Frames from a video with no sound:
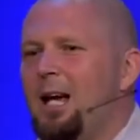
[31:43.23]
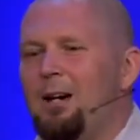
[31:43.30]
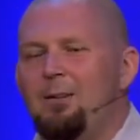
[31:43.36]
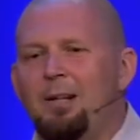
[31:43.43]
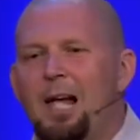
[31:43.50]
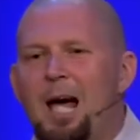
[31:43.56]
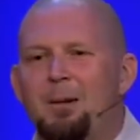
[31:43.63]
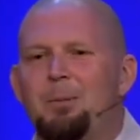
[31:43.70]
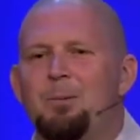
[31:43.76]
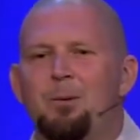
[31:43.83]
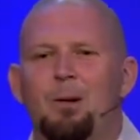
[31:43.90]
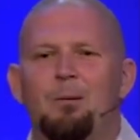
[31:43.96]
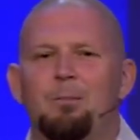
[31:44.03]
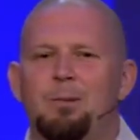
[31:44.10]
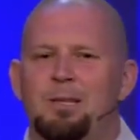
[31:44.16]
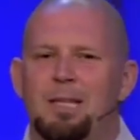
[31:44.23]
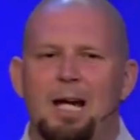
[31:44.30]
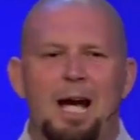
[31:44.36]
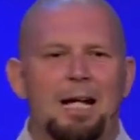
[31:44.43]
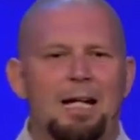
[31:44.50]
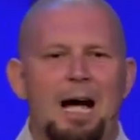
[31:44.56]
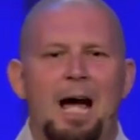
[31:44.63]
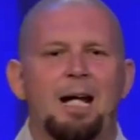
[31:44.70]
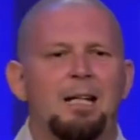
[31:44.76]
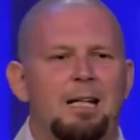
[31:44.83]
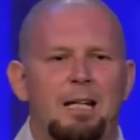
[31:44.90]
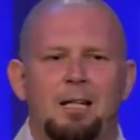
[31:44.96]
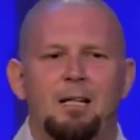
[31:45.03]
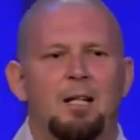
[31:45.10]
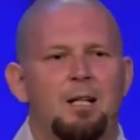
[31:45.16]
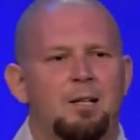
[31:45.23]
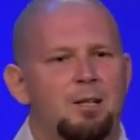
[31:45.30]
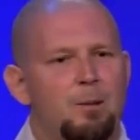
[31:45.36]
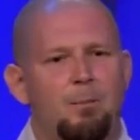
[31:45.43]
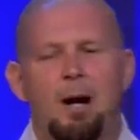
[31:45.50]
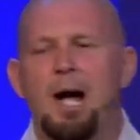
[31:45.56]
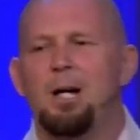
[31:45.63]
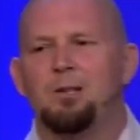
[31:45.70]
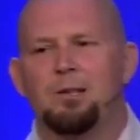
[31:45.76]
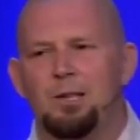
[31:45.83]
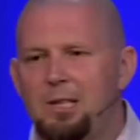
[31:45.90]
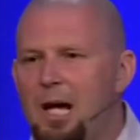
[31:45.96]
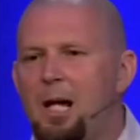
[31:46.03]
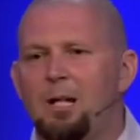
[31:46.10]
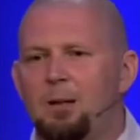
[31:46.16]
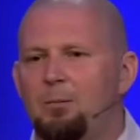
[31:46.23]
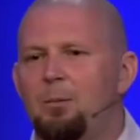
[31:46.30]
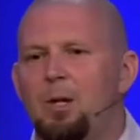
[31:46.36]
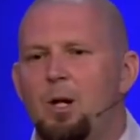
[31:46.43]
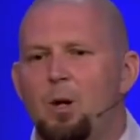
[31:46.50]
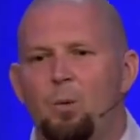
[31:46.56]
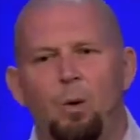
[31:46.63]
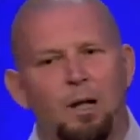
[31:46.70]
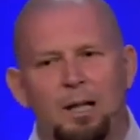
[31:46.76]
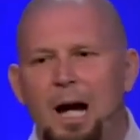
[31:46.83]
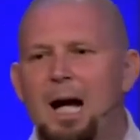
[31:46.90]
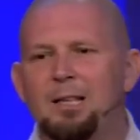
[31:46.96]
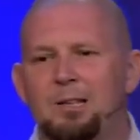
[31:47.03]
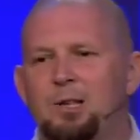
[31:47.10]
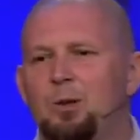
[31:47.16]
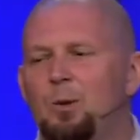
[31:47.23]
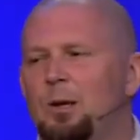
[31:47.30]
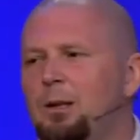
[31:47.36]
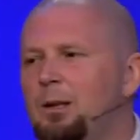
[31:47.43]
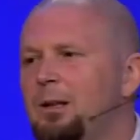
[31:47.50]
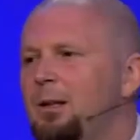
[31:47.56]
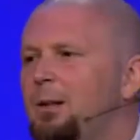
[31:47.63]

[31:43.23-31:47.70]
I have a lot of people come to me say, "I got to get to Miles to tell him what God's doing.